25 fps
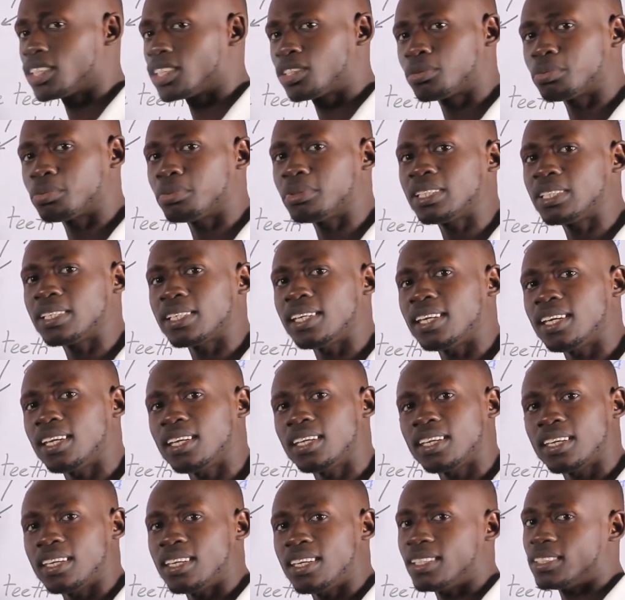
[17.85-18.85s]
it's
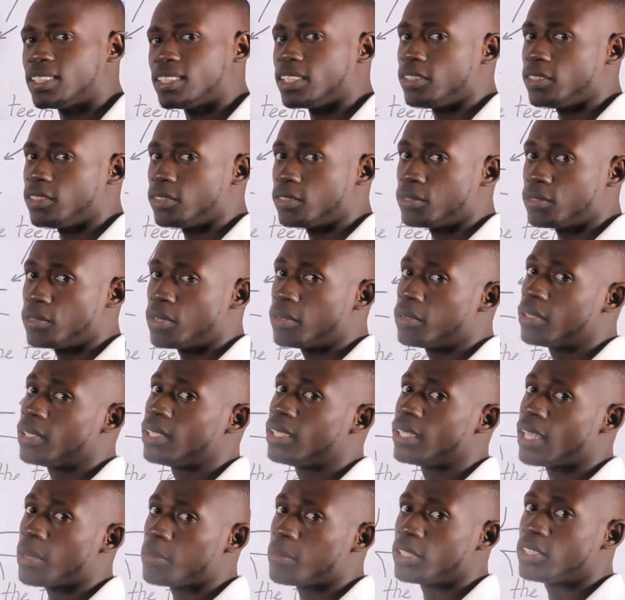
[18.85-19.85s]
really easy.
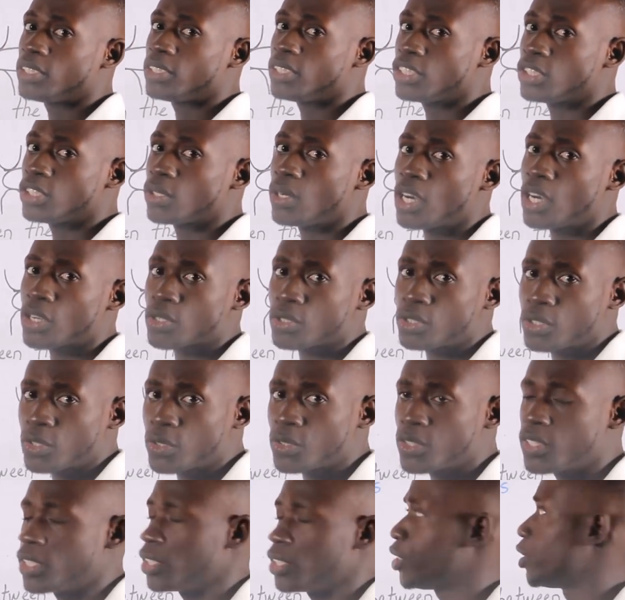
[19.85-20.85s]
Let me teach you how to
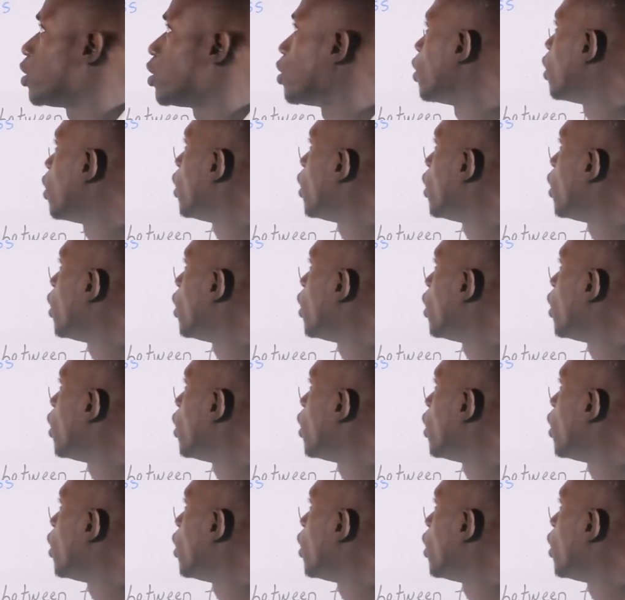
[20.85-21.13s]
do this.